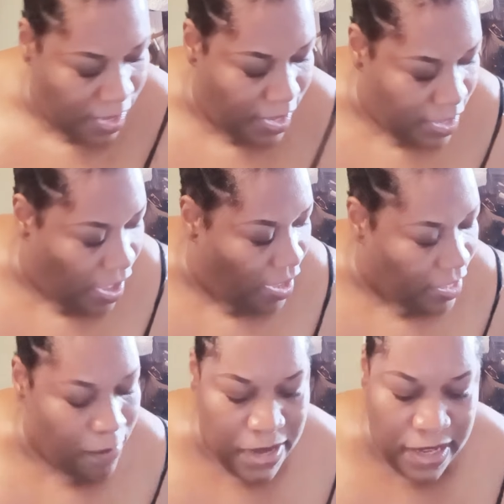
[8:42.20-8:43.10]
Y'all give
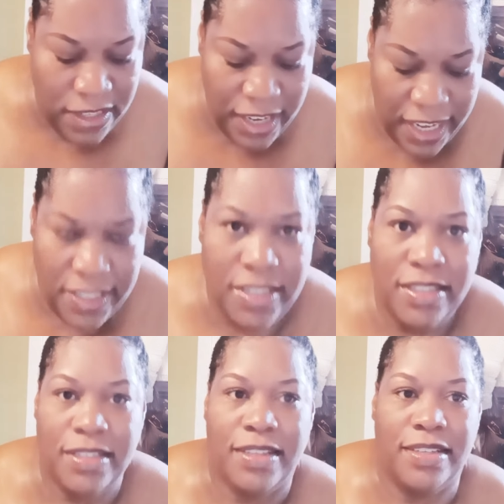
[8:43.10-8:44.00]
me a chance. This is
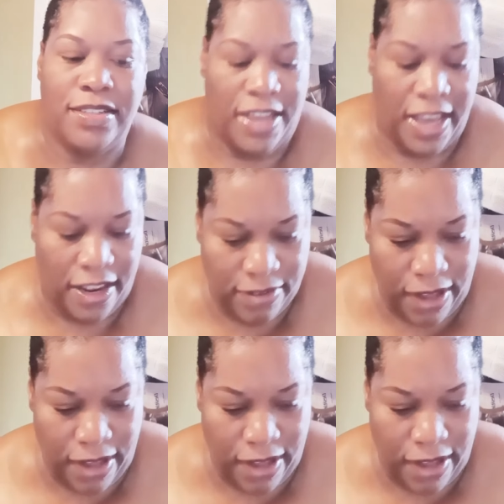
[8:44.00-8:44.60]
a good channel.